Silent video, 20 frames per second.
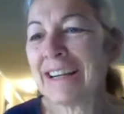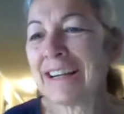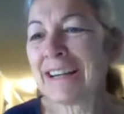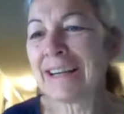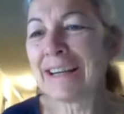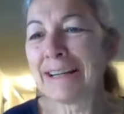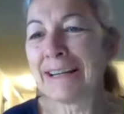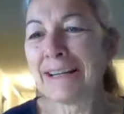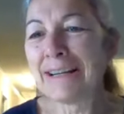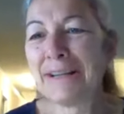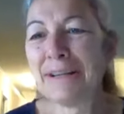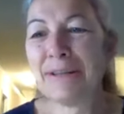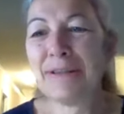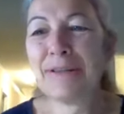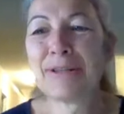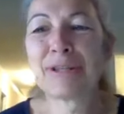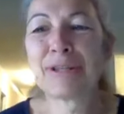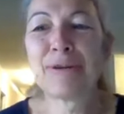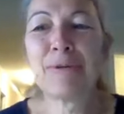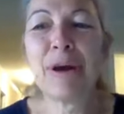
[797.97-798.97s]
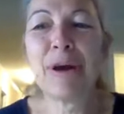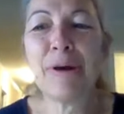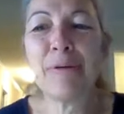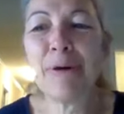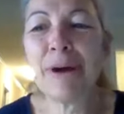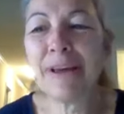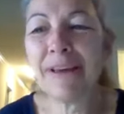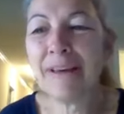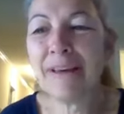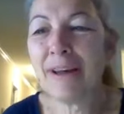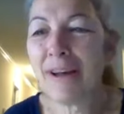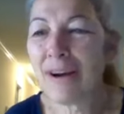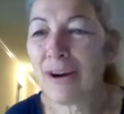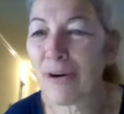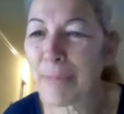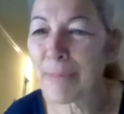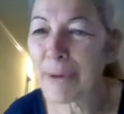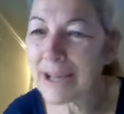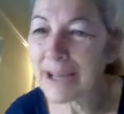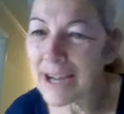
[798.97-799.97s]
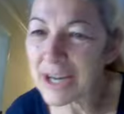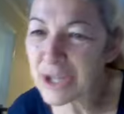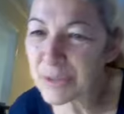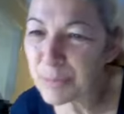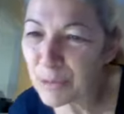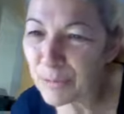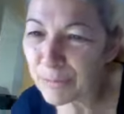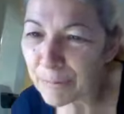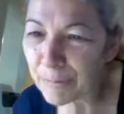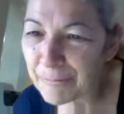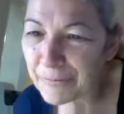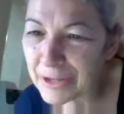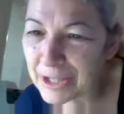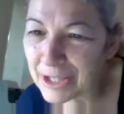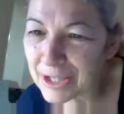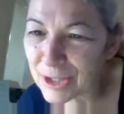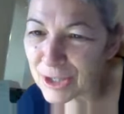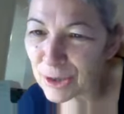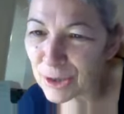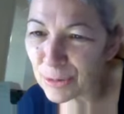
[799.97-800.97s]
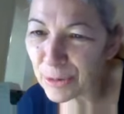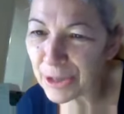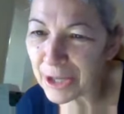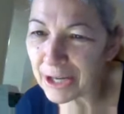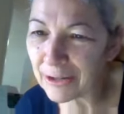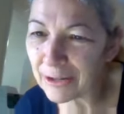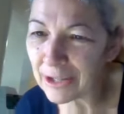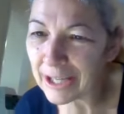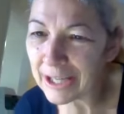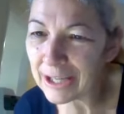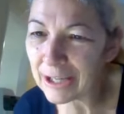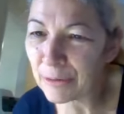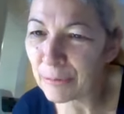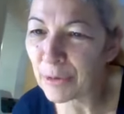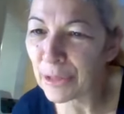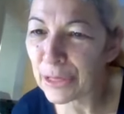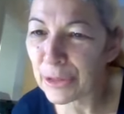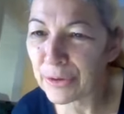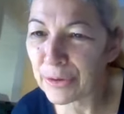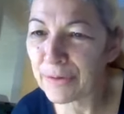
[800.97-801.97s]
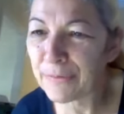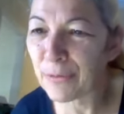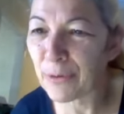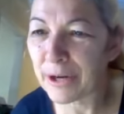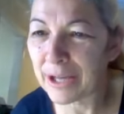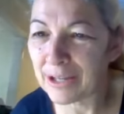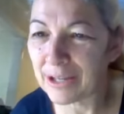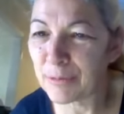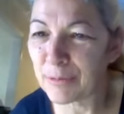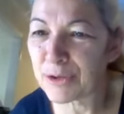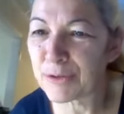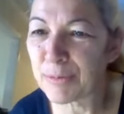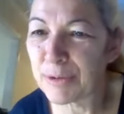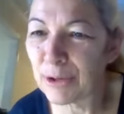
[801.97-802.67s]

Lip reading: Oh my gosh, moved from Phoenix to North Carolina with 34 animals.